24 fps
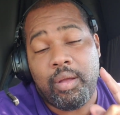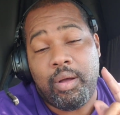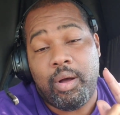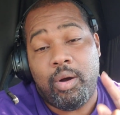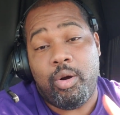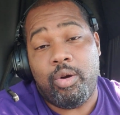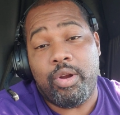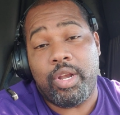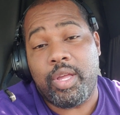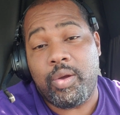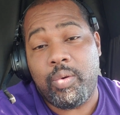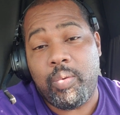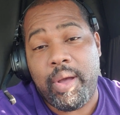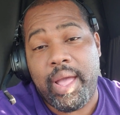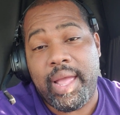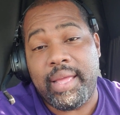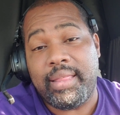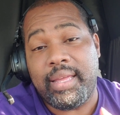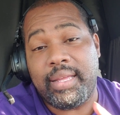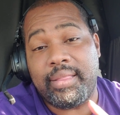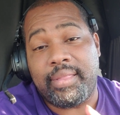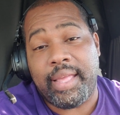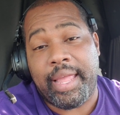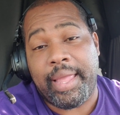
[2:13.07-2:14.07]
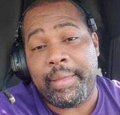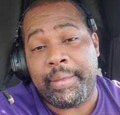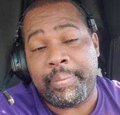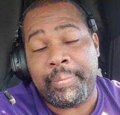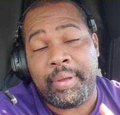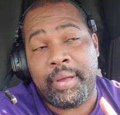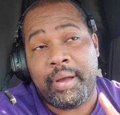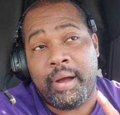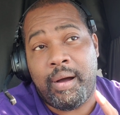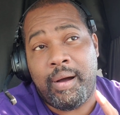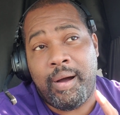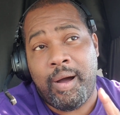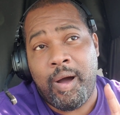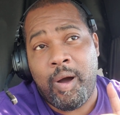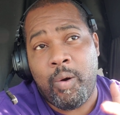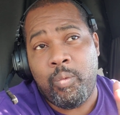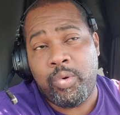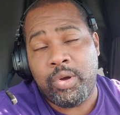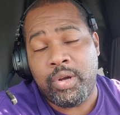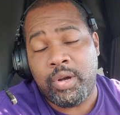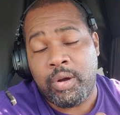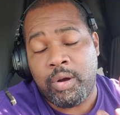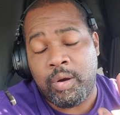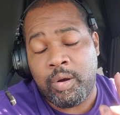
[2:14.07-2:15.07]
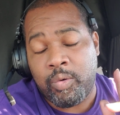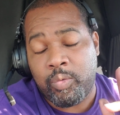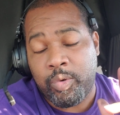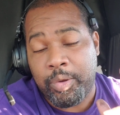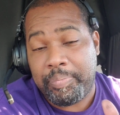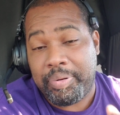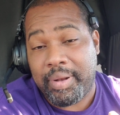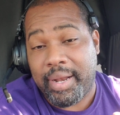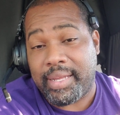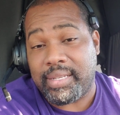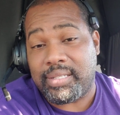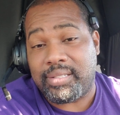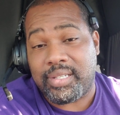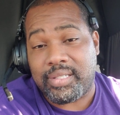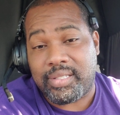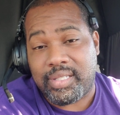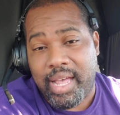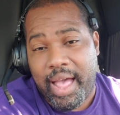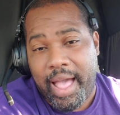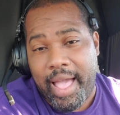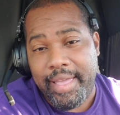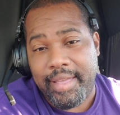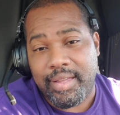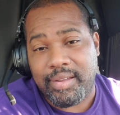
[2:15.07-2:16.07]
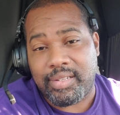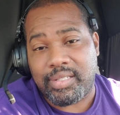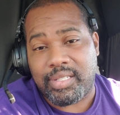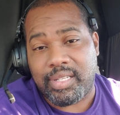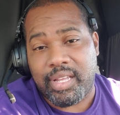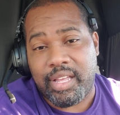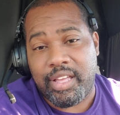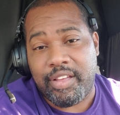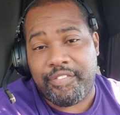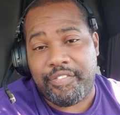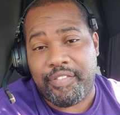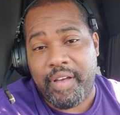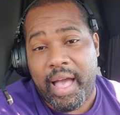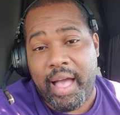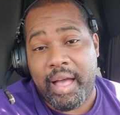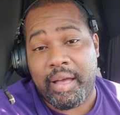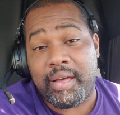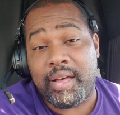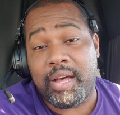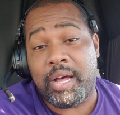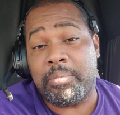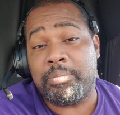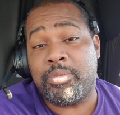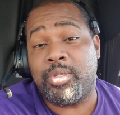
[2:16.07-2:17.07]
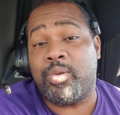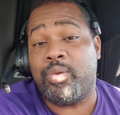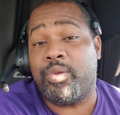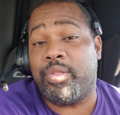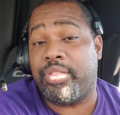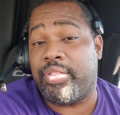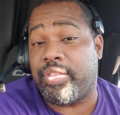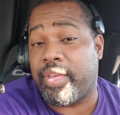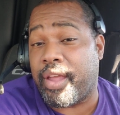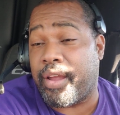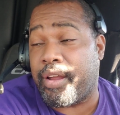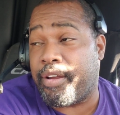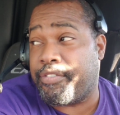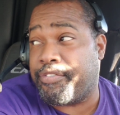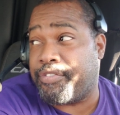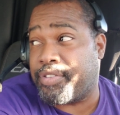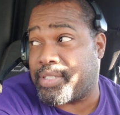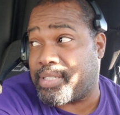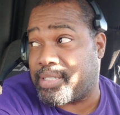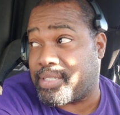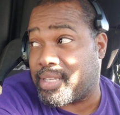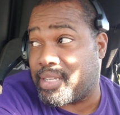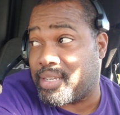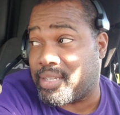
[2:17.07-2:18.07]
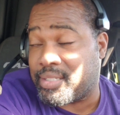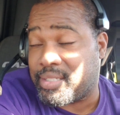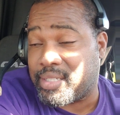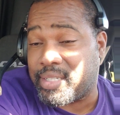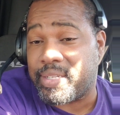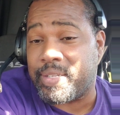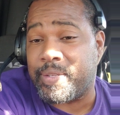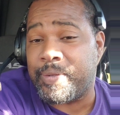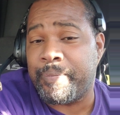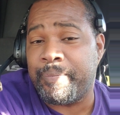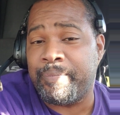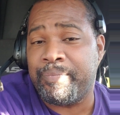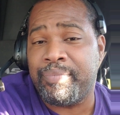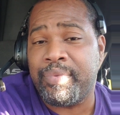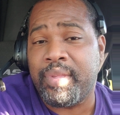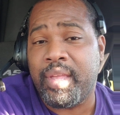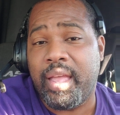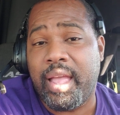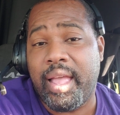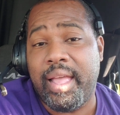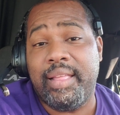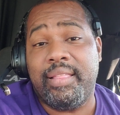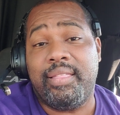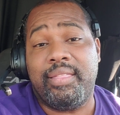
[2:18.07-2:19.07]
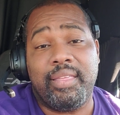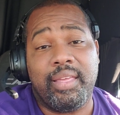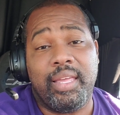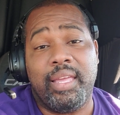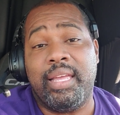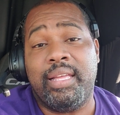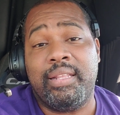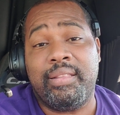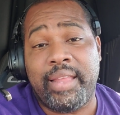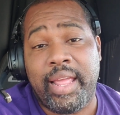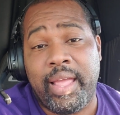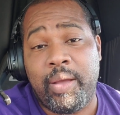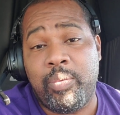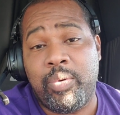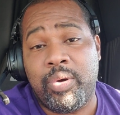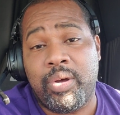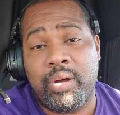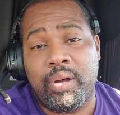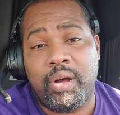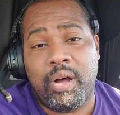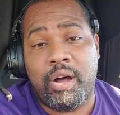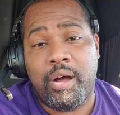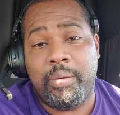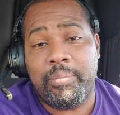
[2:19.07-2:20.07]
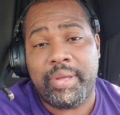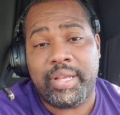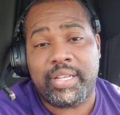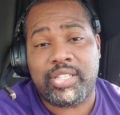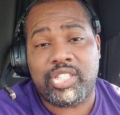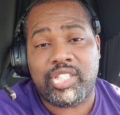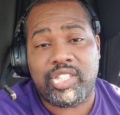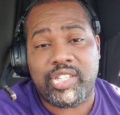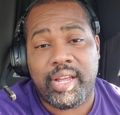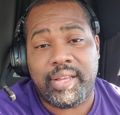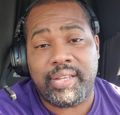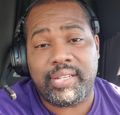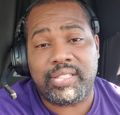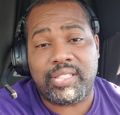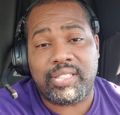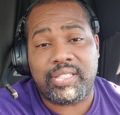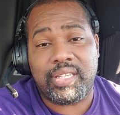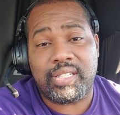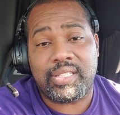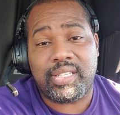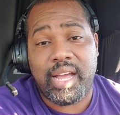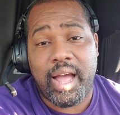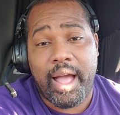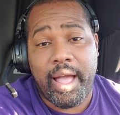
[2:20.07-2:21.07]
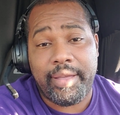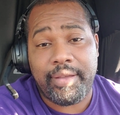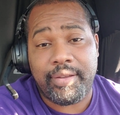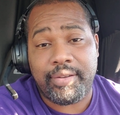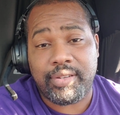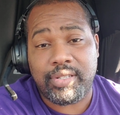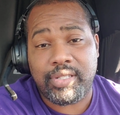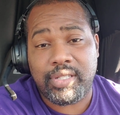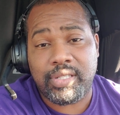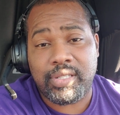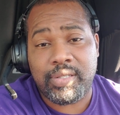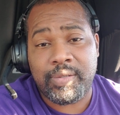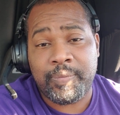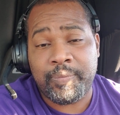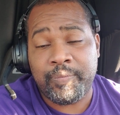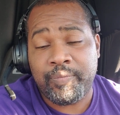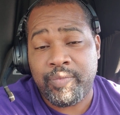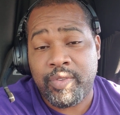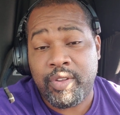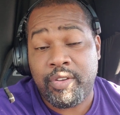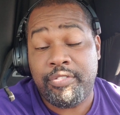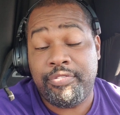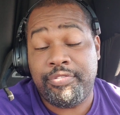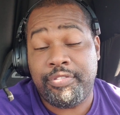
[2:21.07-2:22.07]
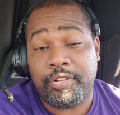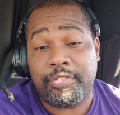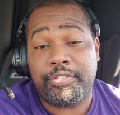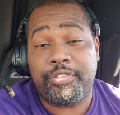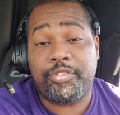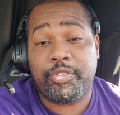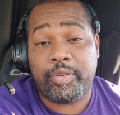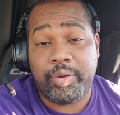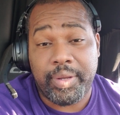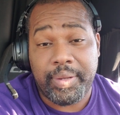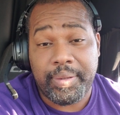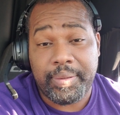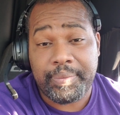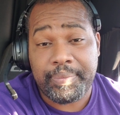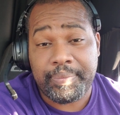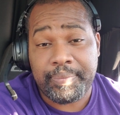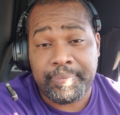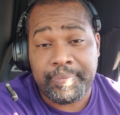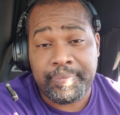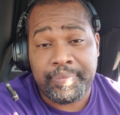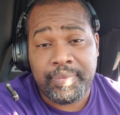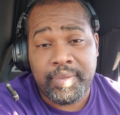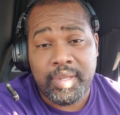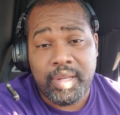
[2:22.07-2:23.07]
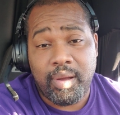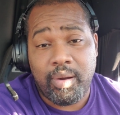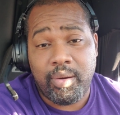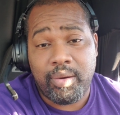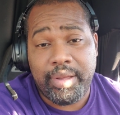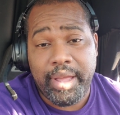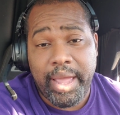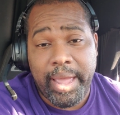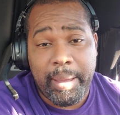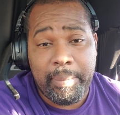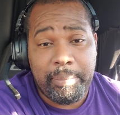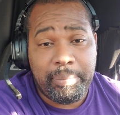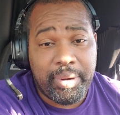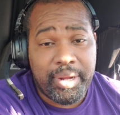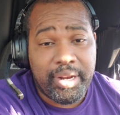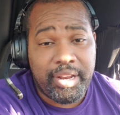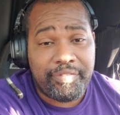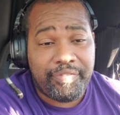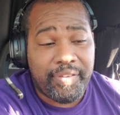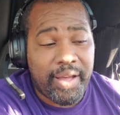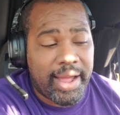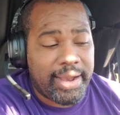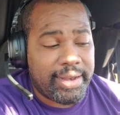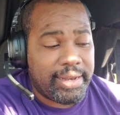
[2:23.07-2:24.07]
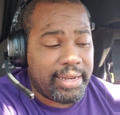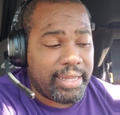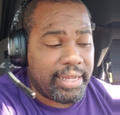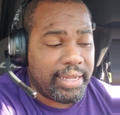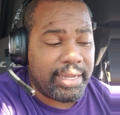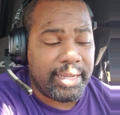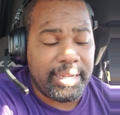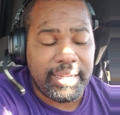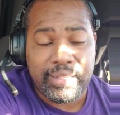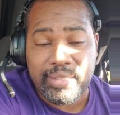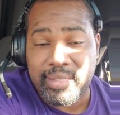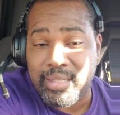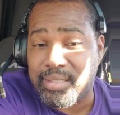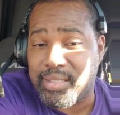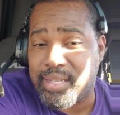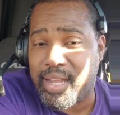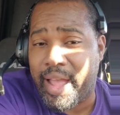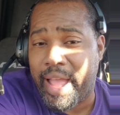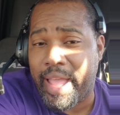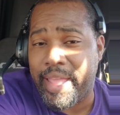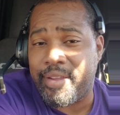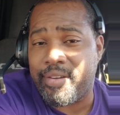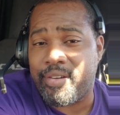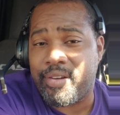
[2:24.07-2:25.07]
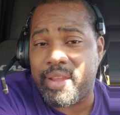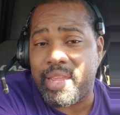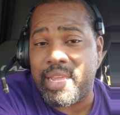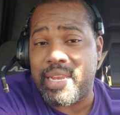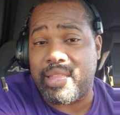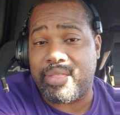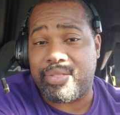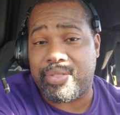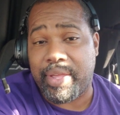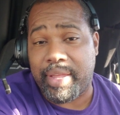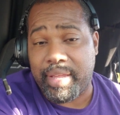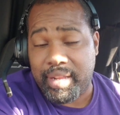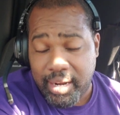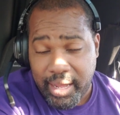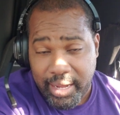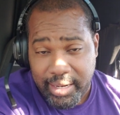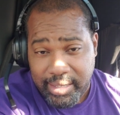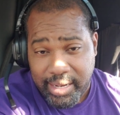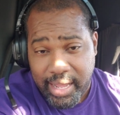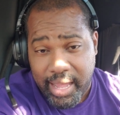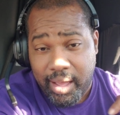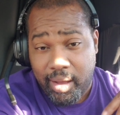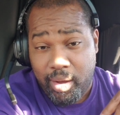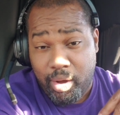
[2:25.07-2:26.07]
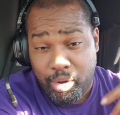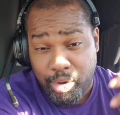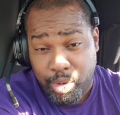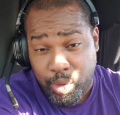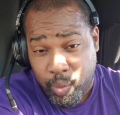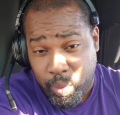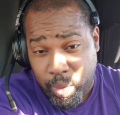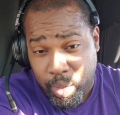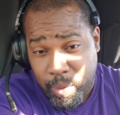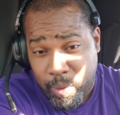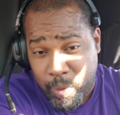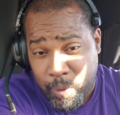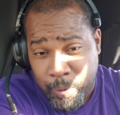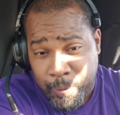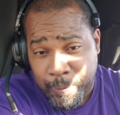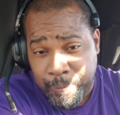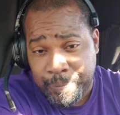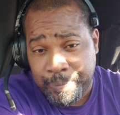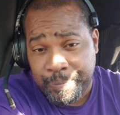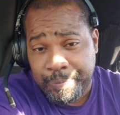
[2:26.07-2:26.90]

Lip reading: Only way that they will replace the tires if I come to their facility, and then they will exchange the tires for free. Okay, but if I need the tire or anything like that on the road,